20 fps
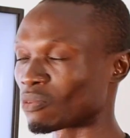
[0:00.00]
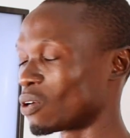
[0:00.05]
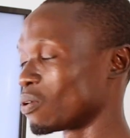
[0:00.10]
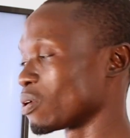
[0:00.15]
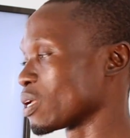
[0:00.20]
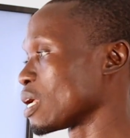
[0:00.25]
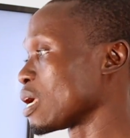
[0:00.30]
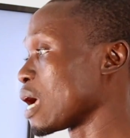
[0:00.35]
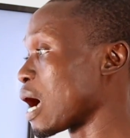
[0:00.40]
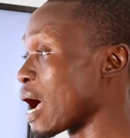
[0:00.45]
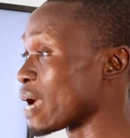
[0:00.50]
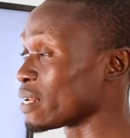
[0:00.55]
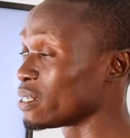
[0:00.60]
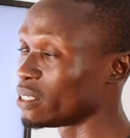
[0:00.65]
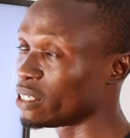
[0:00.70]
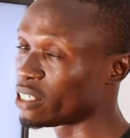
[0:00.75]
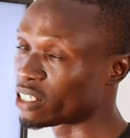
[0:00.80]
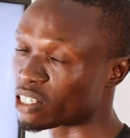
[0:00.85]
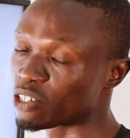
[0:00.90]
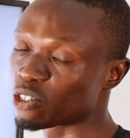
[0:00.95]
Okay,
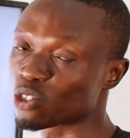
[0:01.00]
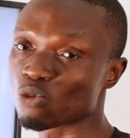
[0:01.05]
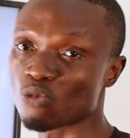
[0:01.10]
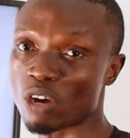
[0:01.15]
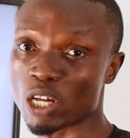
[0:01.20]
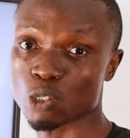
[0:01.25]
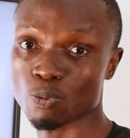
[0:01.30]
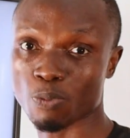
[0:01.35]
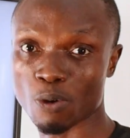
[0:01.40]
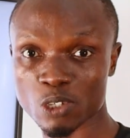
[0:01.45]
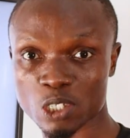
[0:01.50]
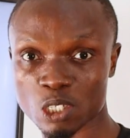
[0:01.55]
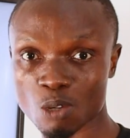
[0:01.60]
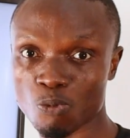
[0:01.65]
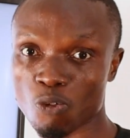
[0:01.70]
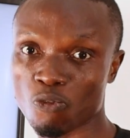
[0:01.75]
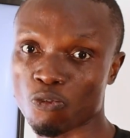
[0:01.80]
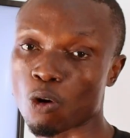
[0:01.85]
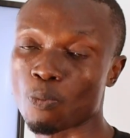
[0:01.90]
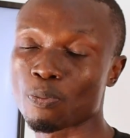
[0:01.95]
and it is
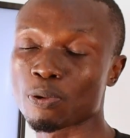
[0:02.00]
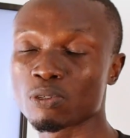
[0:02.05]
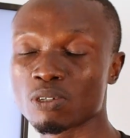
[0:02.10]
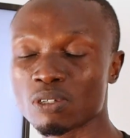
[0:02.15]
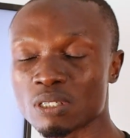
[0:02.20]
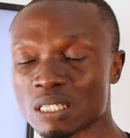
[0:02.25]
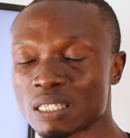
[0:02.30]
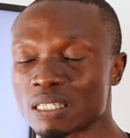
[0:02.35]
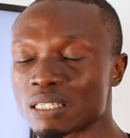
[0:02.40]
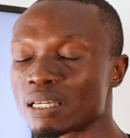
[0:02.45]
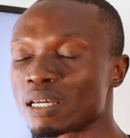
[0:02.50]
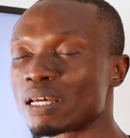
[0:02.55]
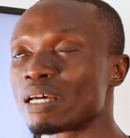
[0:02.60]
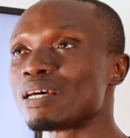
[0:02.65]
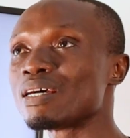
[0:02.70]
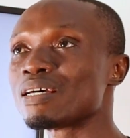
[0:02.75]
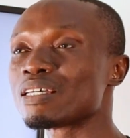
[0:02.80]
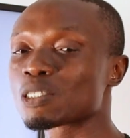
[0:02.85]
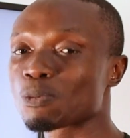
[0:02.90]
responsible for producing